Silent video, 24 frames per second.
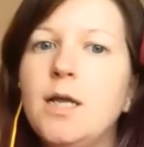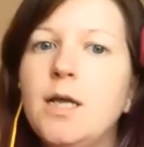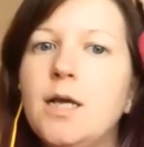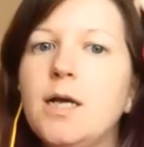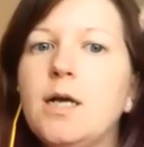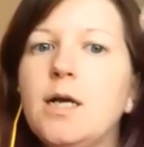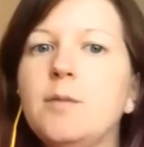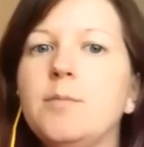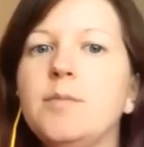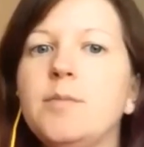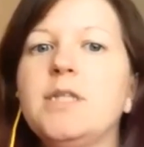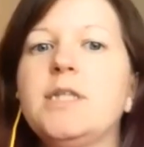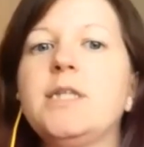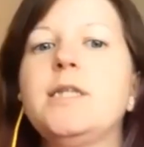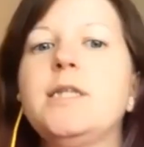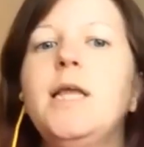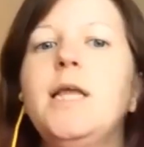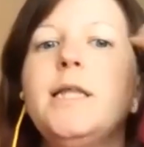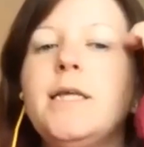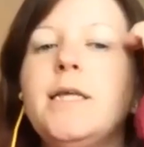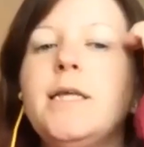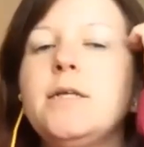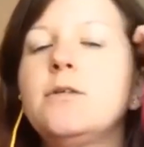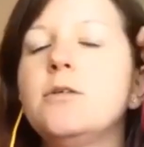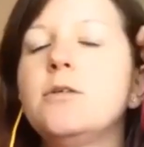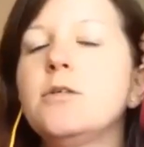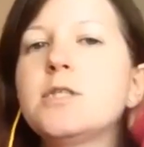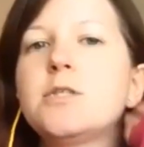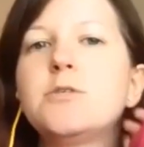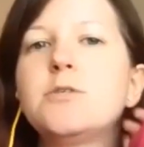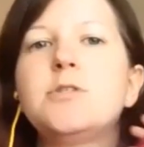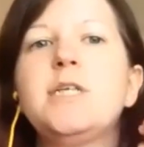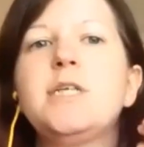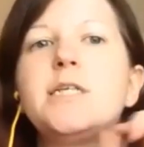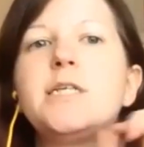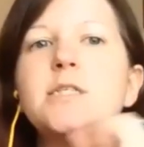and then
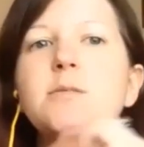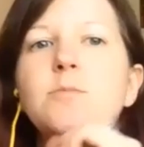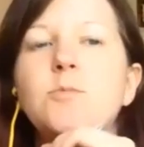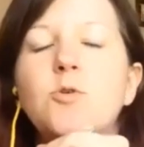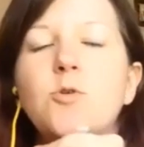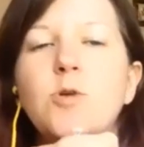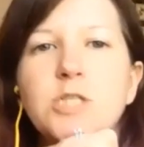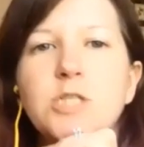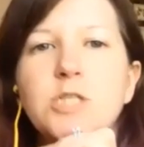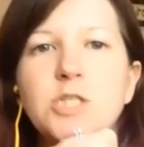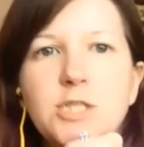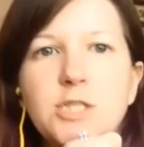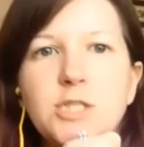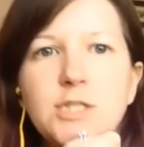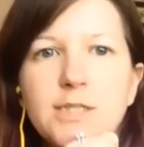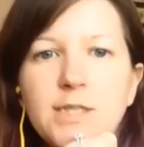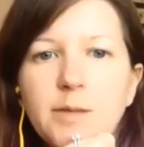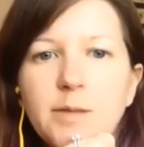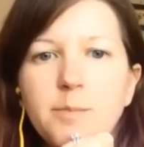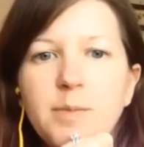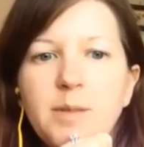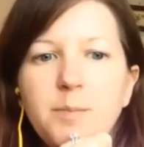also take some questions that